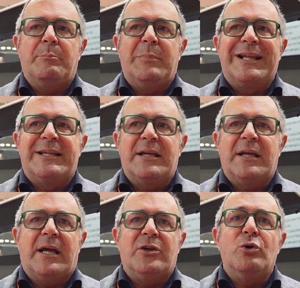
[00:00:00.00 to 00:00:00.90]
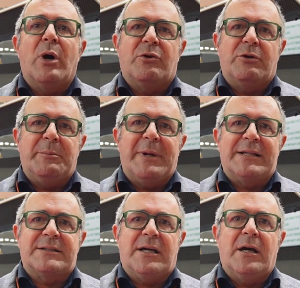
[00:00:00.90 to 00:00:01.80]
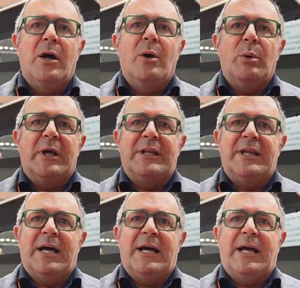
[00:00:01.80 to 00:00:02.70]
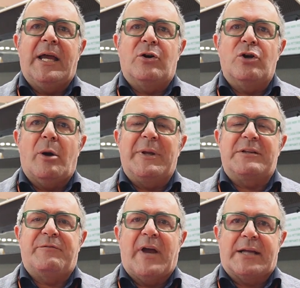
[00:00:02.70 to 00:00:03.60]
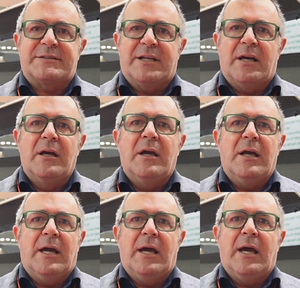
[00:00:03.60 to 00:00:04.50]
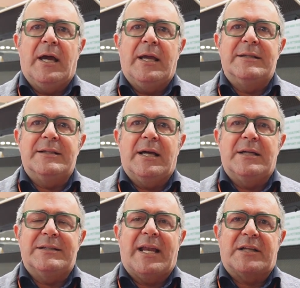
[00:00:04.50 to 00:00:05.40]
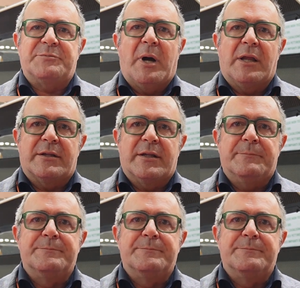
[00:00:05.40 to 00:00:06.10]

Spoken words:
building a new agreement with economic facts in the next month.